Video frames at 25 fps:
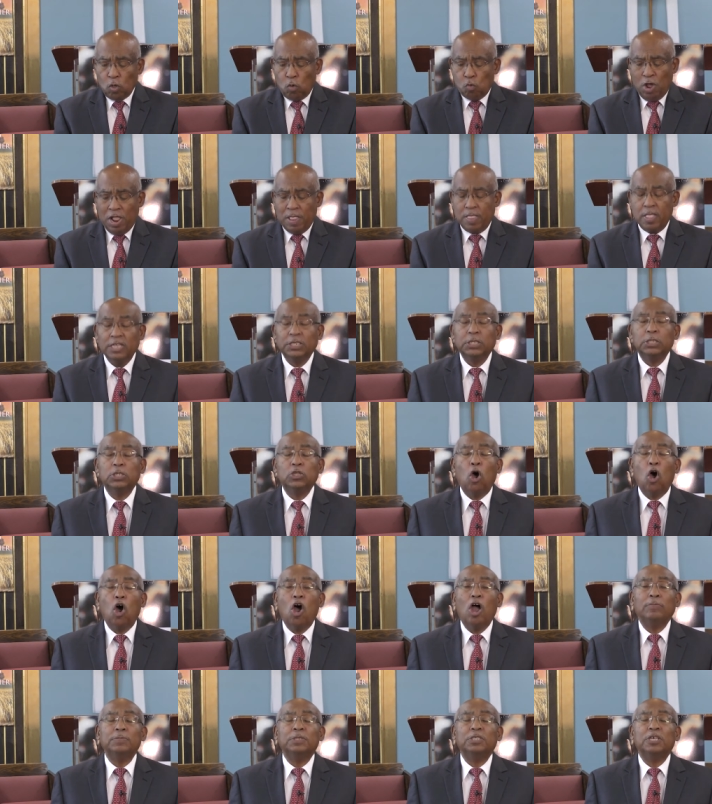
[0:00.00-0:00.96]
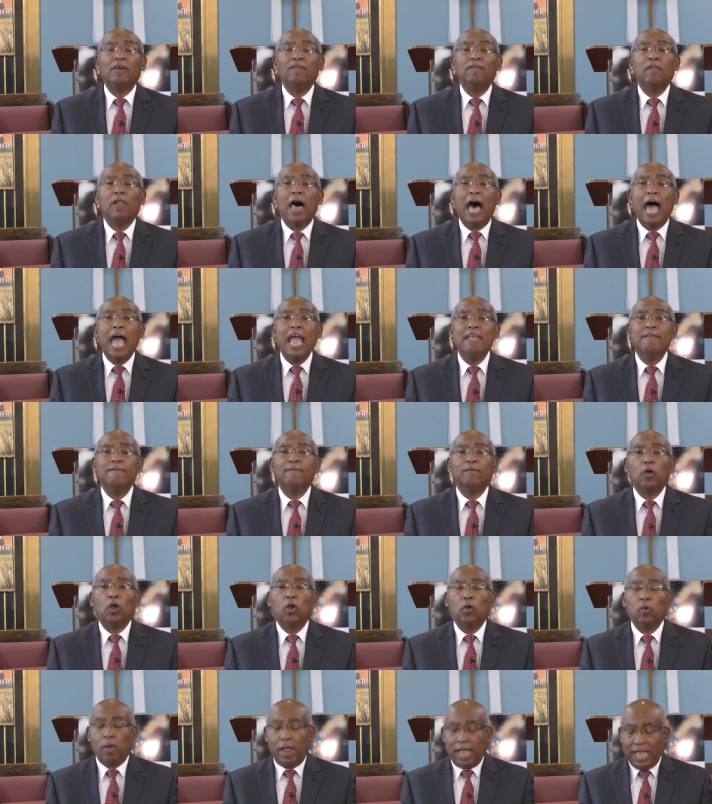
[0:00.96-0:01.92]
When the storms of life
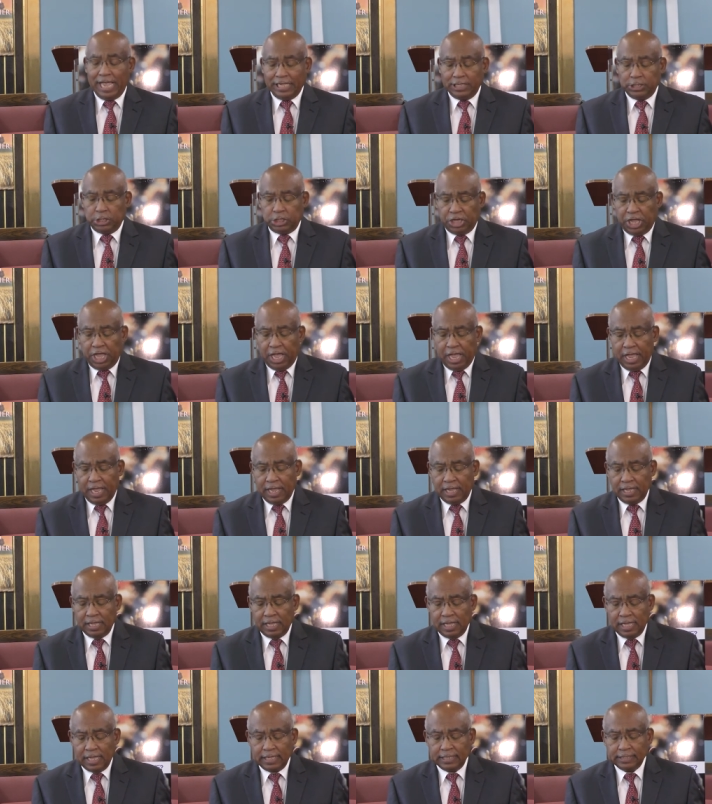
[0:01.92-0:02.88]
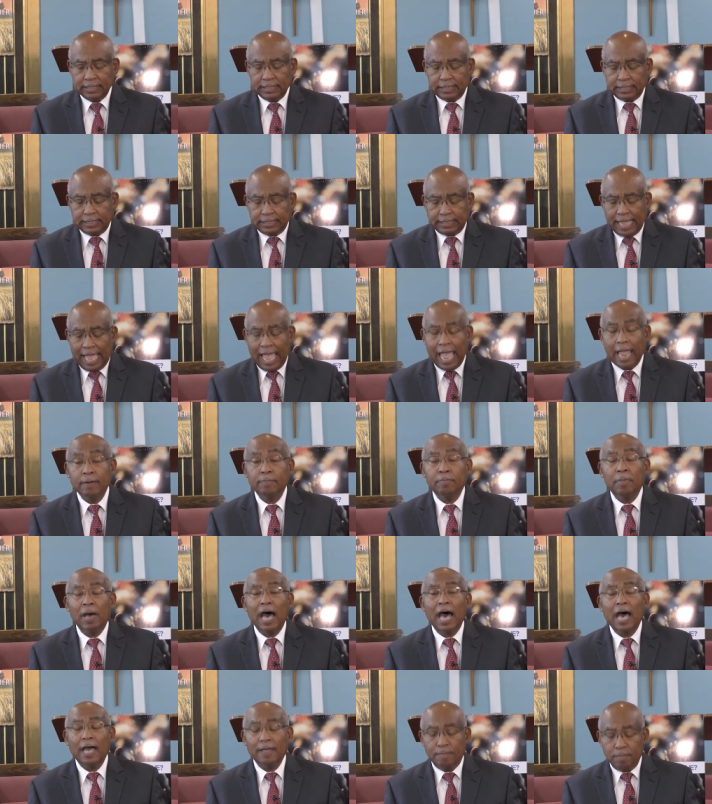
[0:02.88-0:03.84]
are raging,
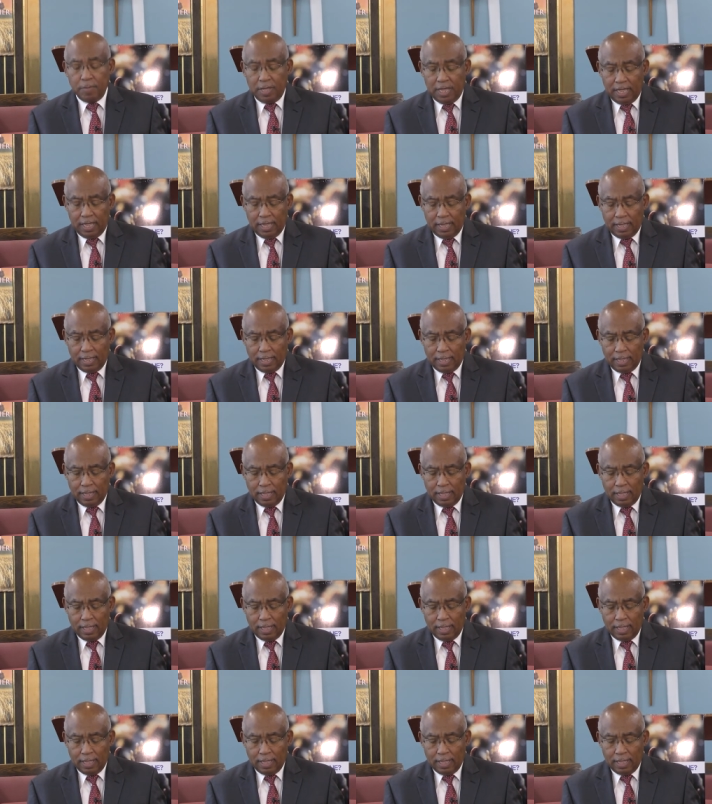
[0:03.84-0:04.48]
stand by me.